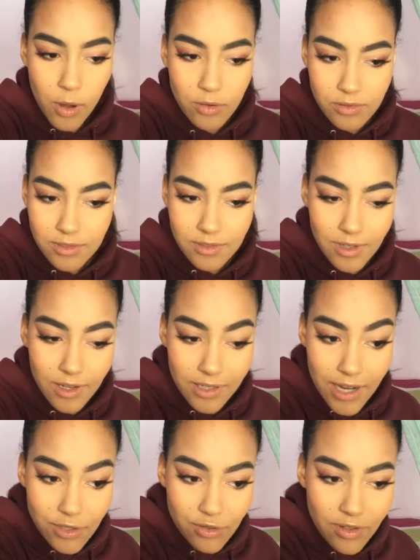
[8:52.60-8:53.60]
the most
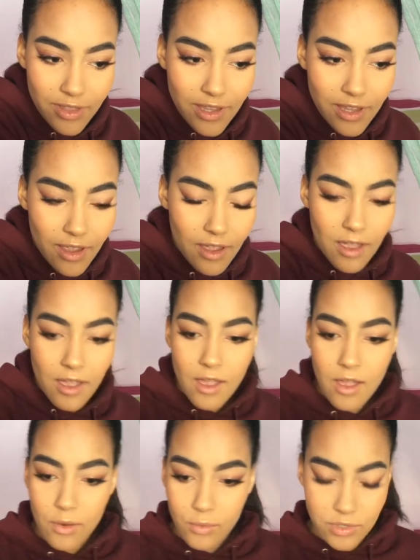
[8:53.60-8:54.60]
unnatural thing,
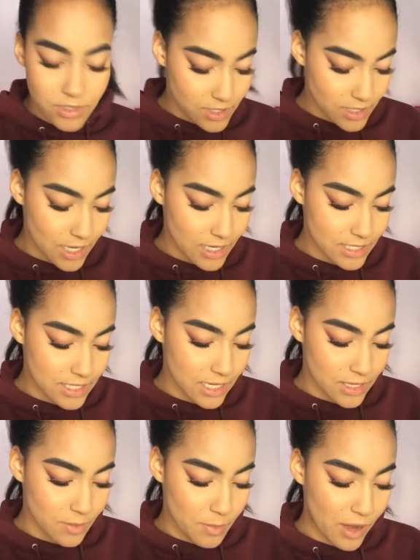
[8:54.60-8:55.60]
we're just gonna
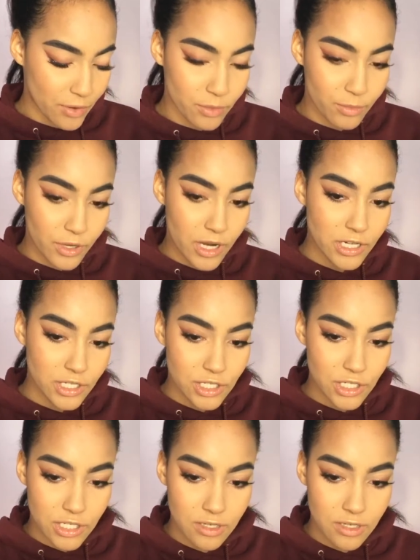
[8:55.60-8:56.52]
take the powder brush